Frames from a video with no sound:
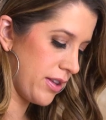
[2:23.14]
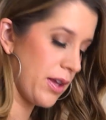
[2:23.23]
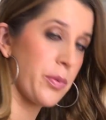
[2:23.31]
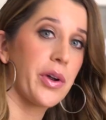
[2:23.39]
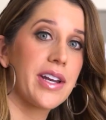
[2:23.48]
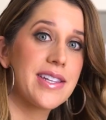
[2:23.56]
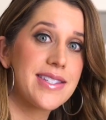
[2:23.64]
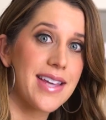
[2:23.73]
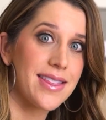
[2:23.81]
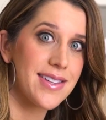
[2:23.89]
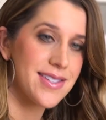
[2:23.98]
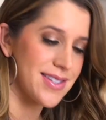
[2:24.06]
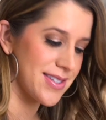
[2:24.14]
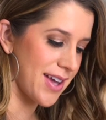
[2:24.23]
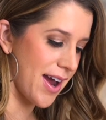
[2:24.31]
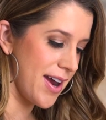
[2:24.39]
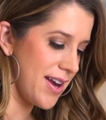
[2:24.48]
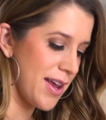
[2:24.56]
And we're going to set this
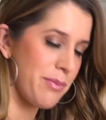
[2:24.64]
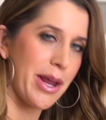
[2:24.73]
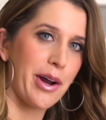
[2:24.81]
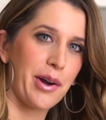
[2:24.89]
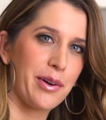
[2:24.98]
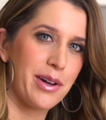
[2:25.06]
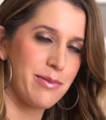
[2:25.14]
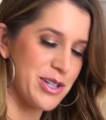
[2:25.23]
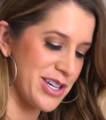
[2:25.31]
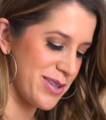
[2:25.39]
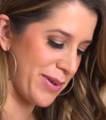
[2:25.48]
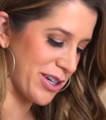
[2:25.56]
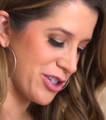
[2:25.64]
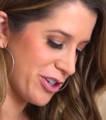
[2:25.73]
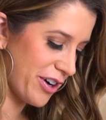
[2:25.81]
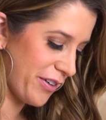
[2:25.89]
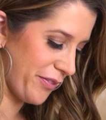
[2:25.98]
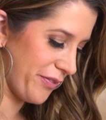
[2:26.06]
aside and make our cream cheese
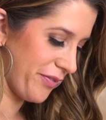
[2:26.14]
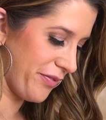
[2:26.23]
mixture.